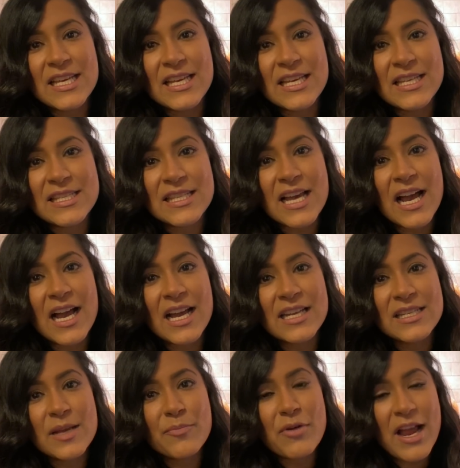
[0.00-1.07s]
is that
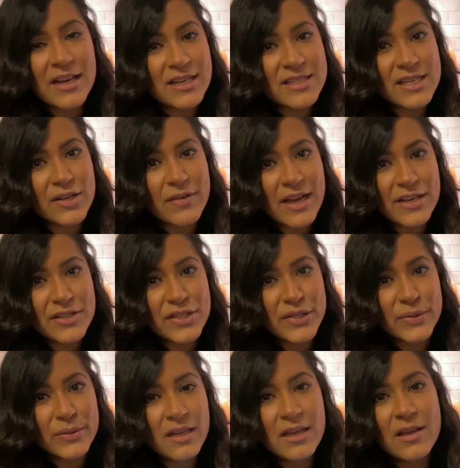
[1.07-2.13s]
practicing
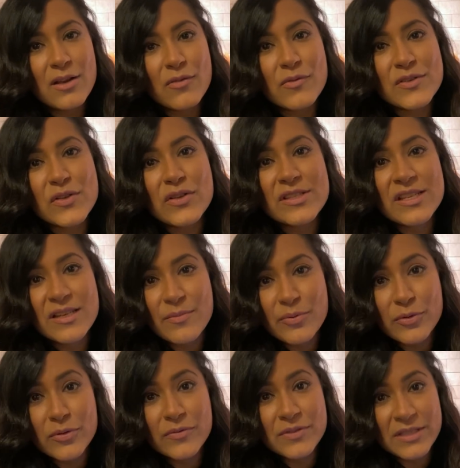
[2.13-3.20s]
gratitude results in improved